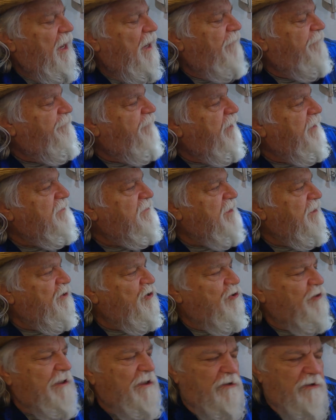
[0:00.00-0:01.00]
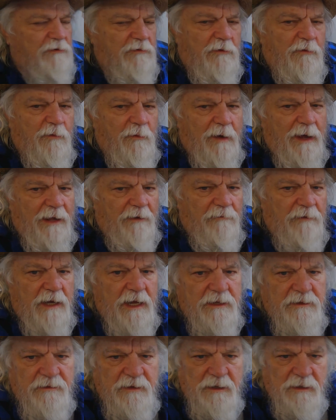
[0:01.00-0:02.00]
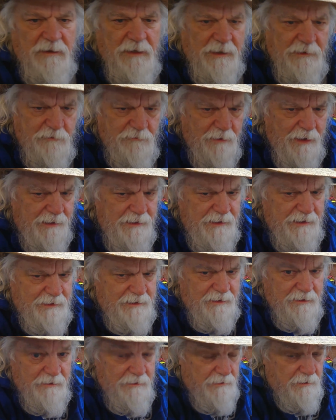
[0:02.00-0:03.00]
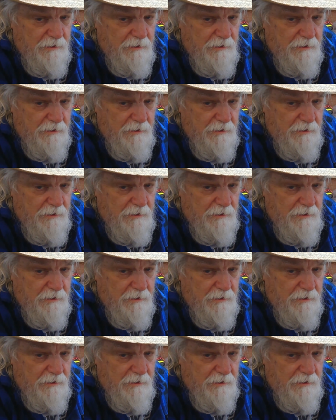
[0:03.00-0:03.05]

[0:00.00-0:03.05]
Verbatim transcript: of things that you can do around the electronic